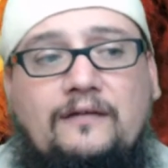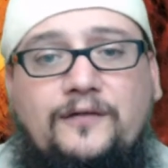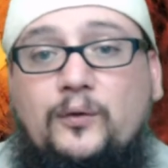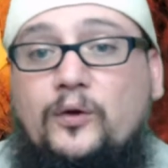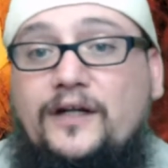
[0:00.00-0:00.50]

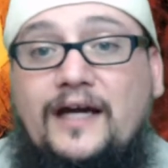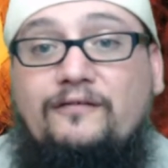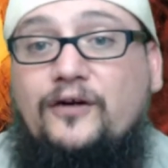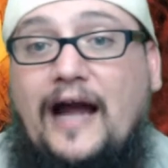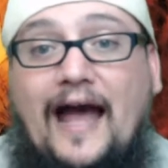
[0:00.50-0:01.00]
If you were
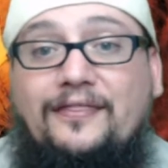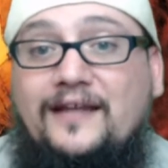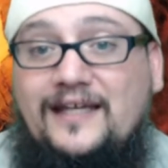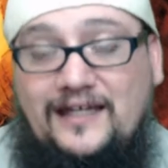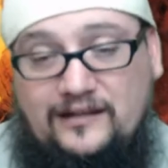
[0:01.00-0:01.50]
never
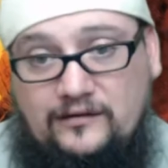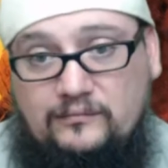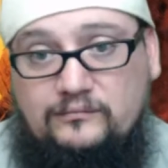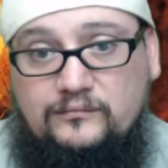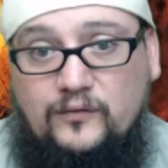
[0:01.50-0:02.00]
at the
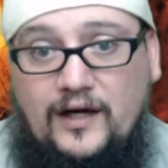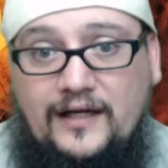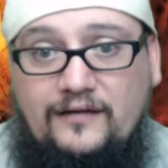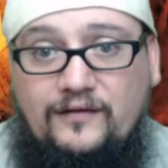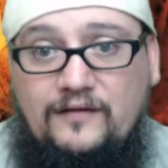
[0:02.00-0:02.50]
kingdom,
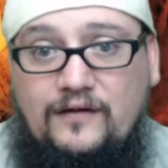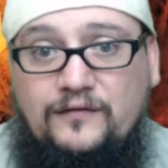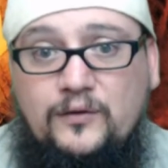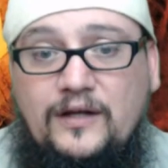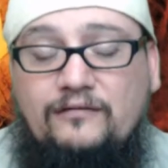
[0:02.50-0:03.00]
right? If,
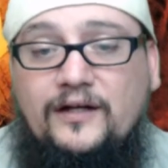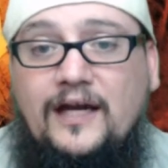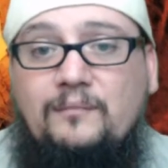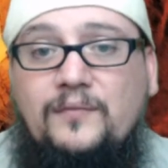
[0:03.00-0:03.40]
if you never